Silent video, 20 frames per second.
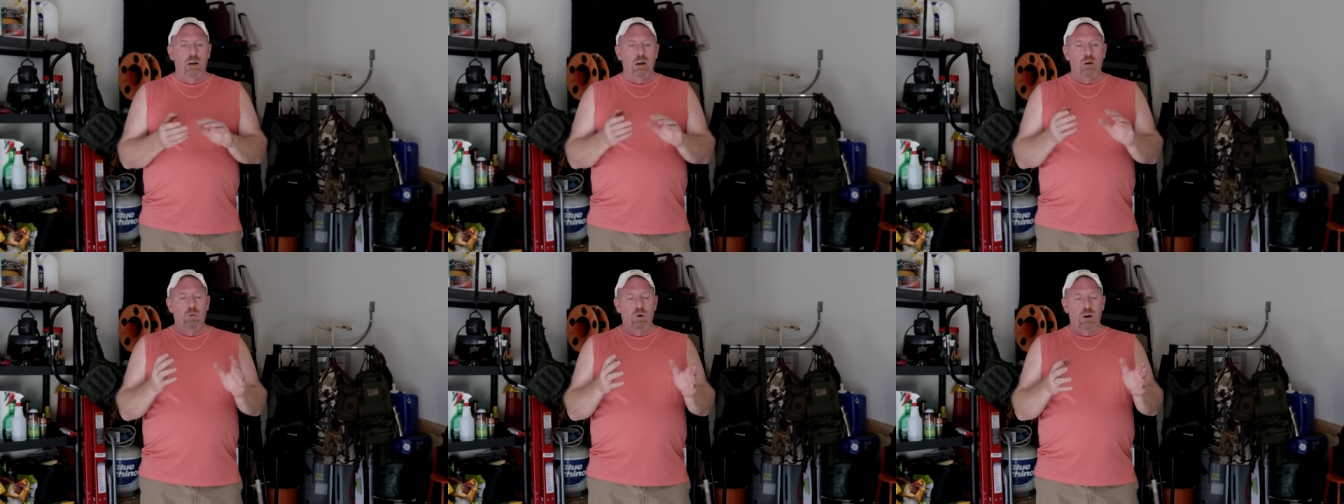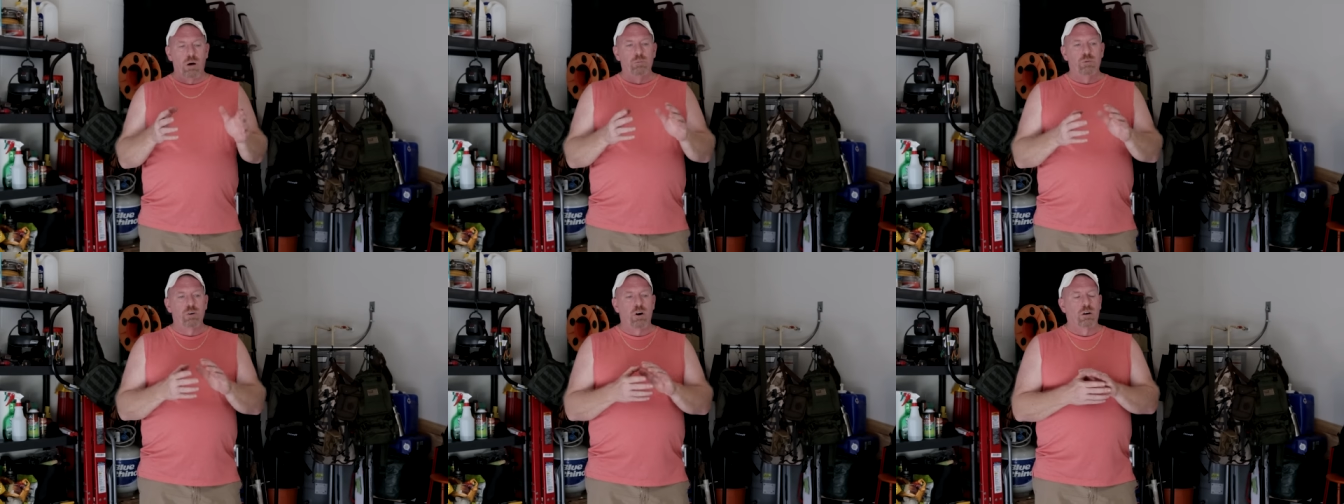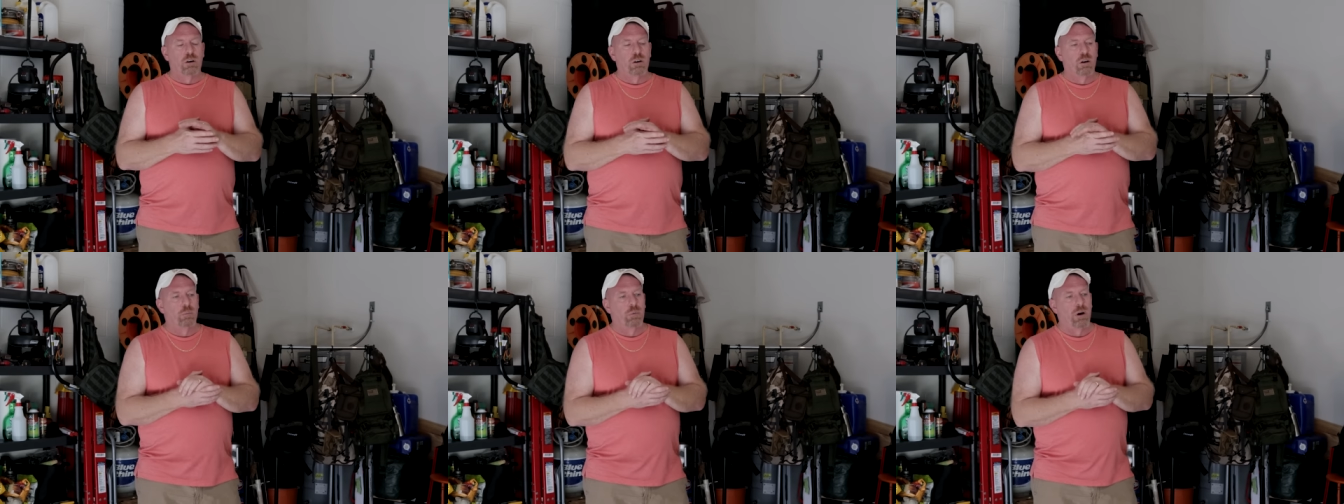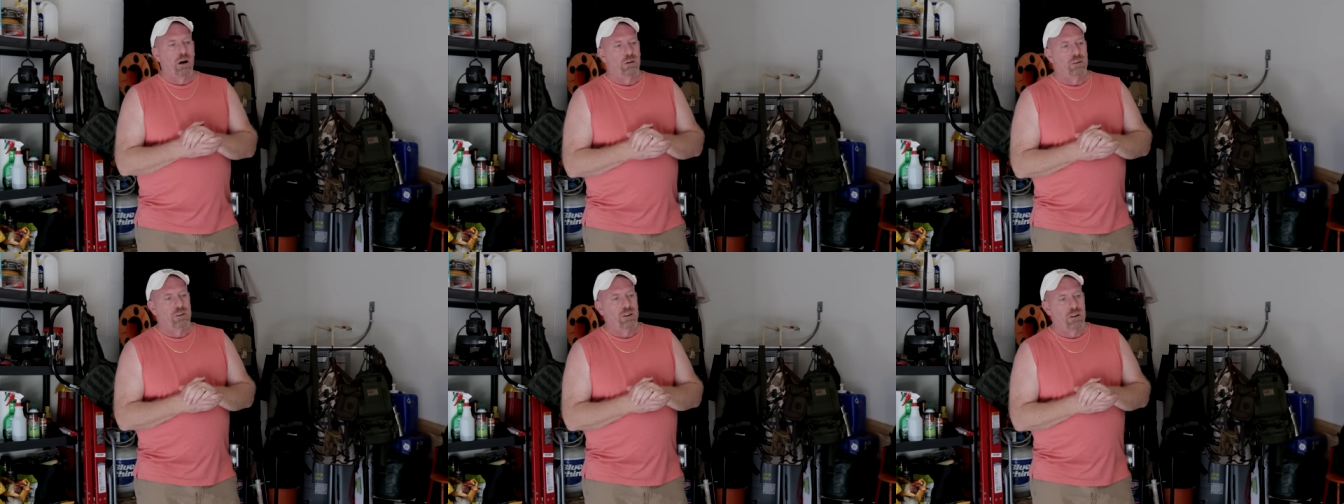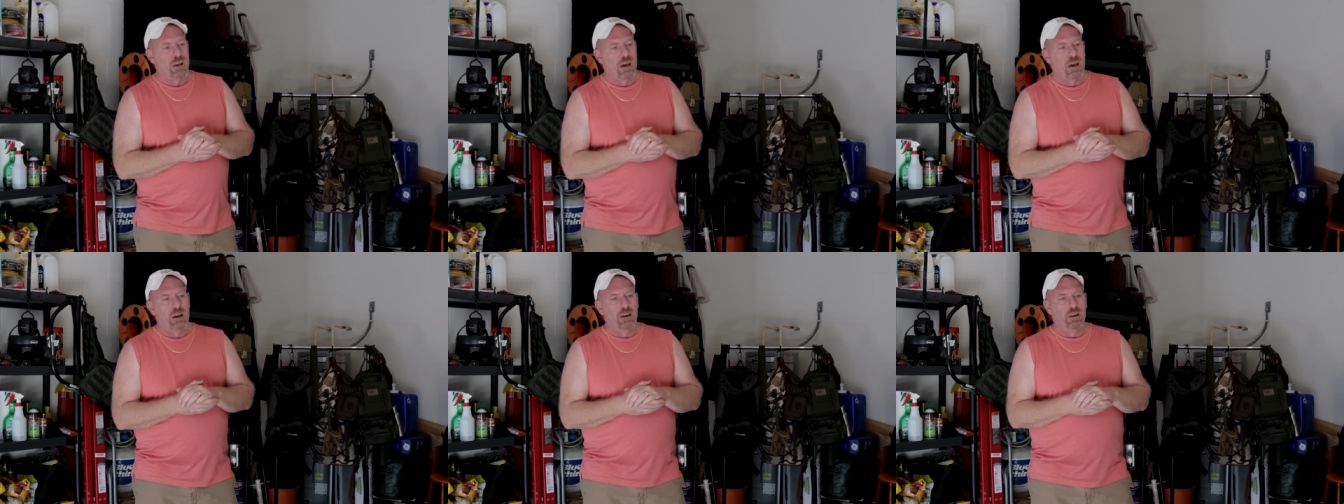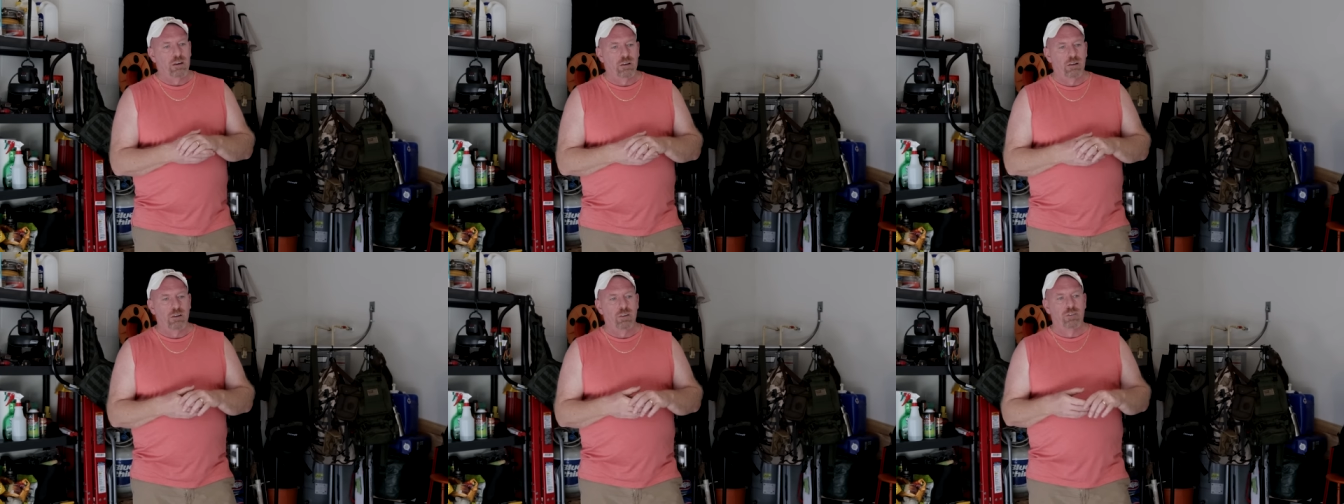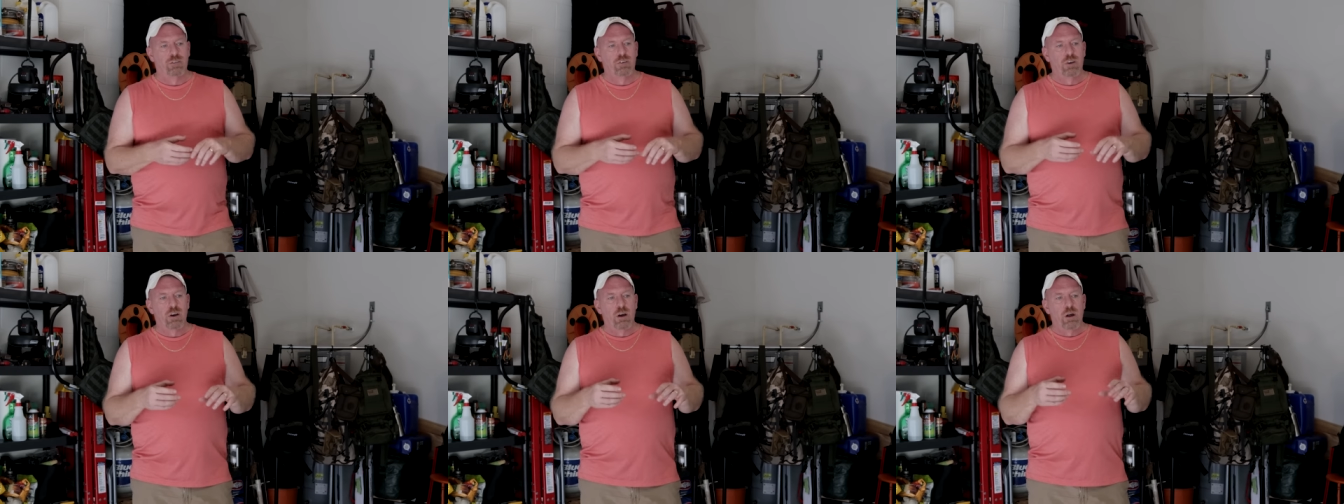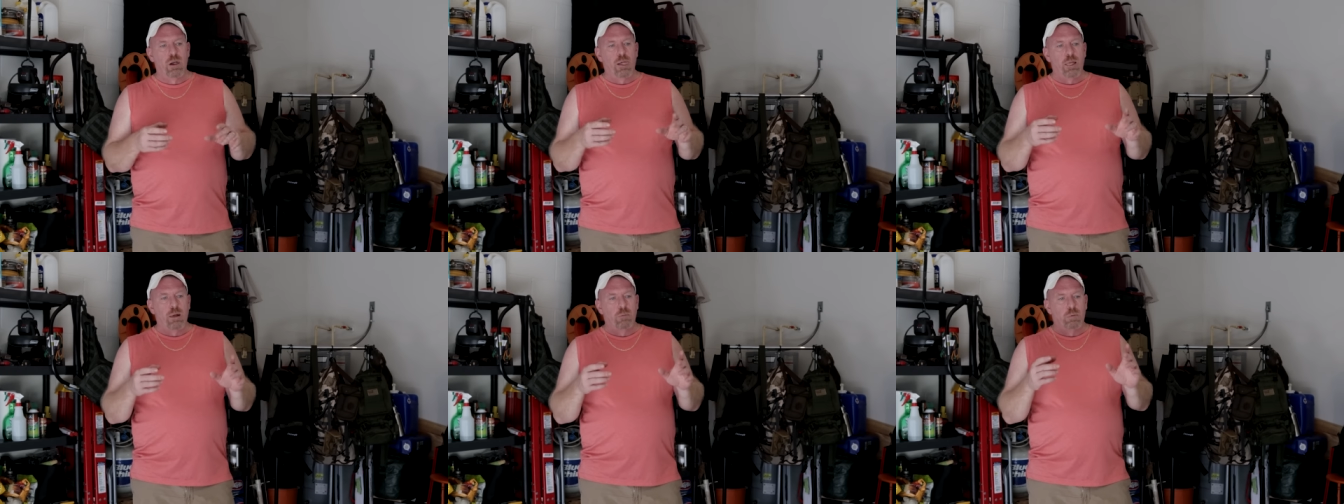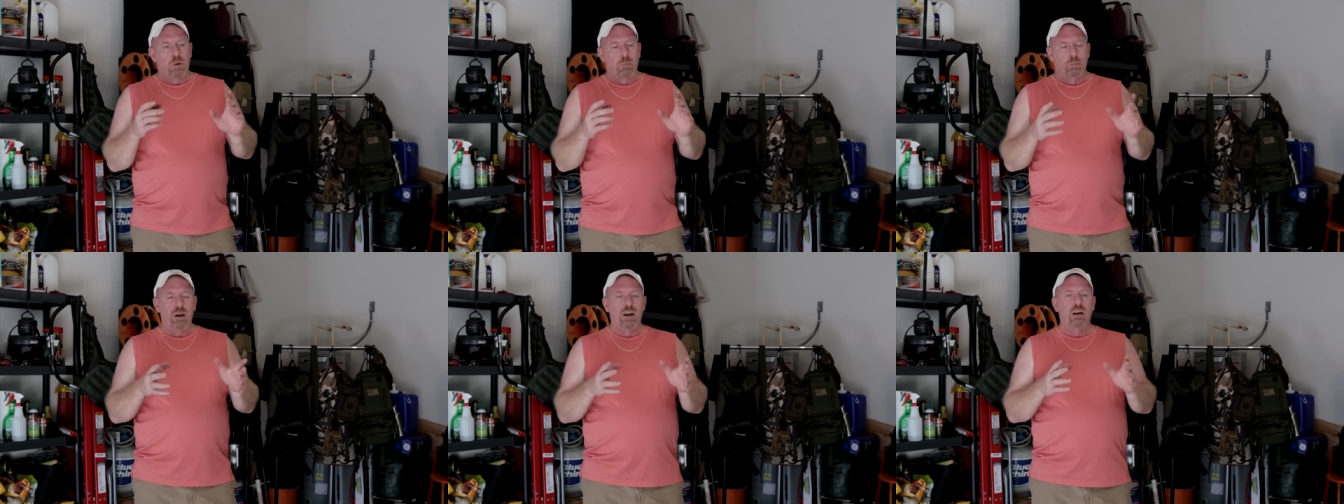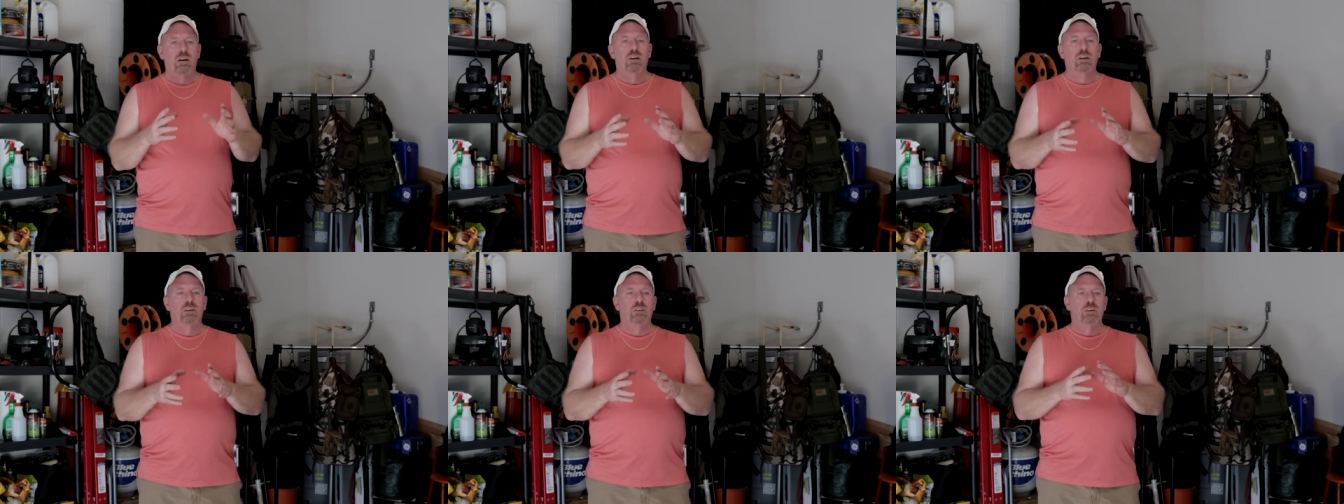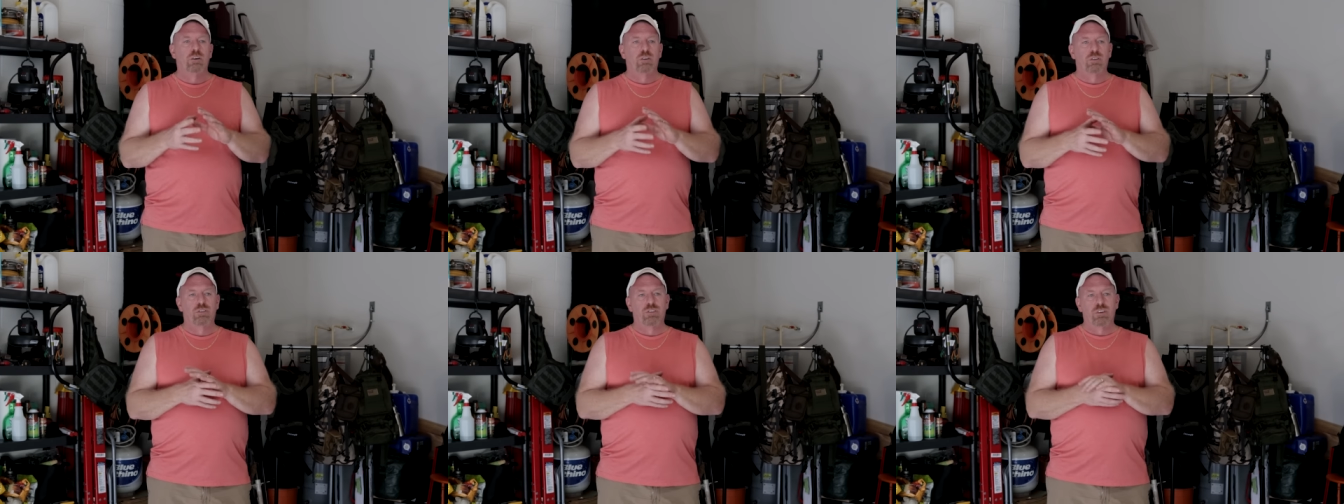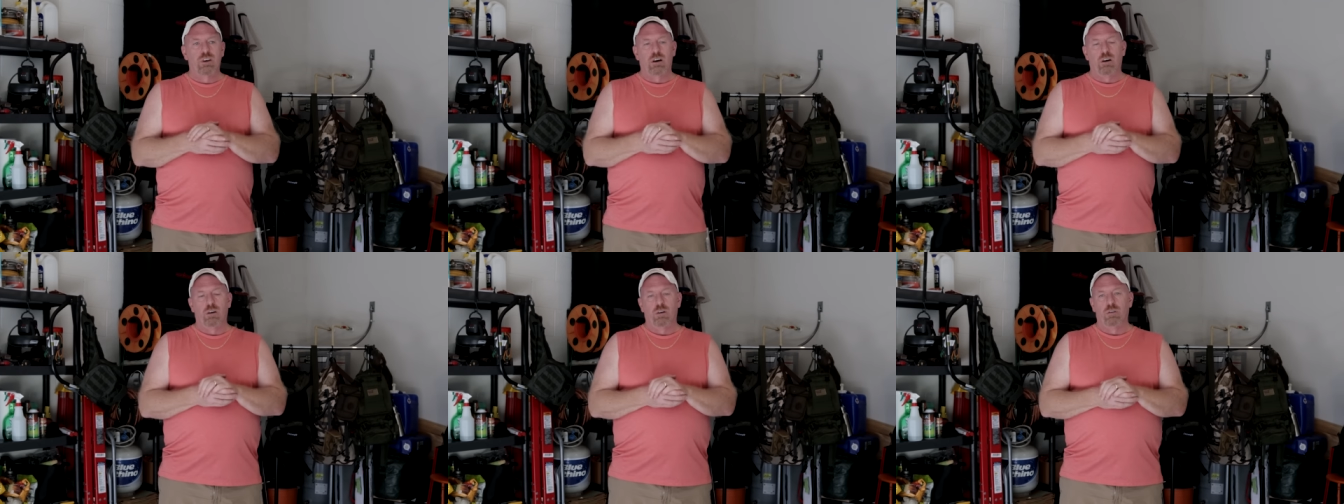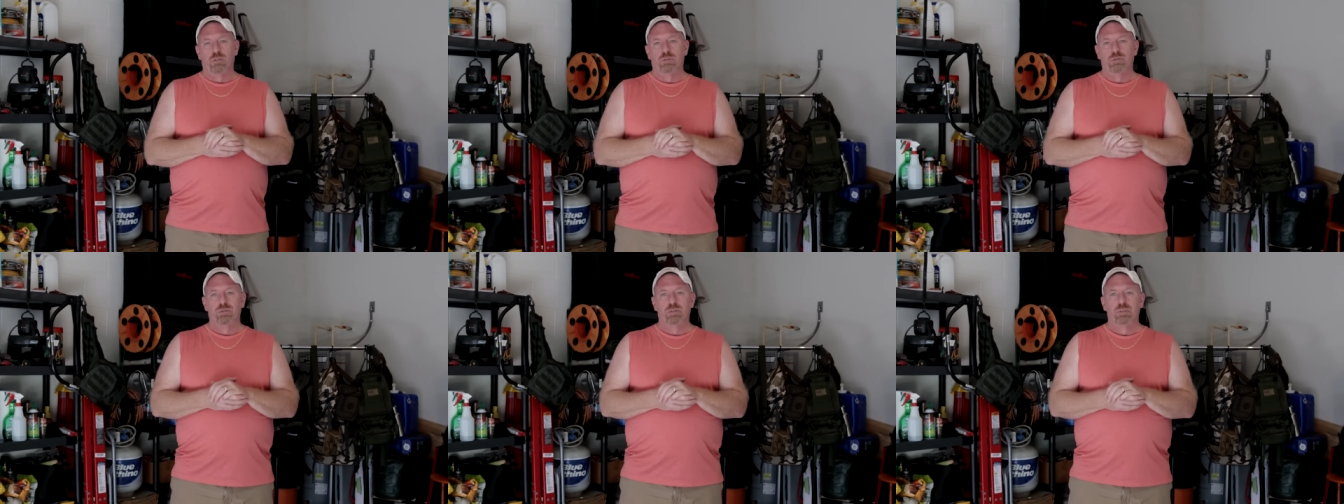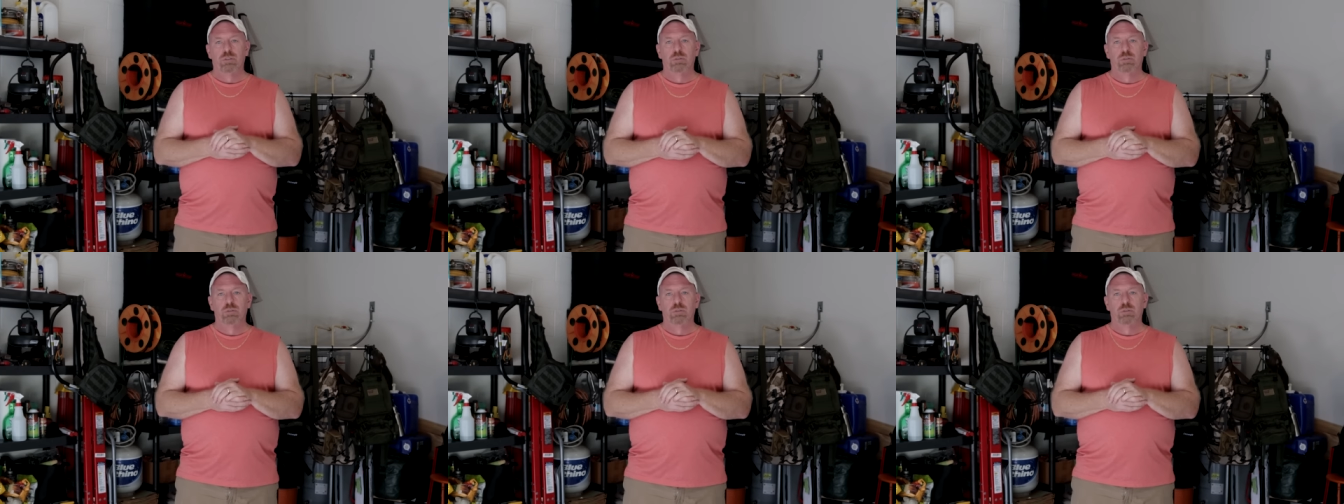And what I'm talking about today is preparing yourself